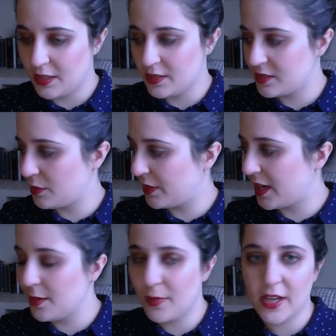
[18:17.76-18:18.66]
So what
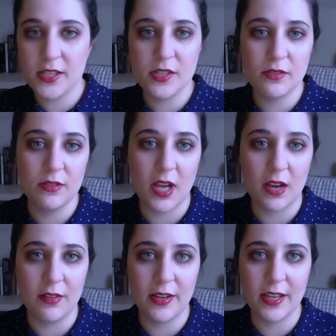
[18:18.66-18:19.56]
I might do
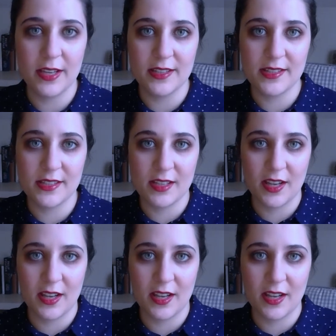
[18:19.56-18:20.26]
now is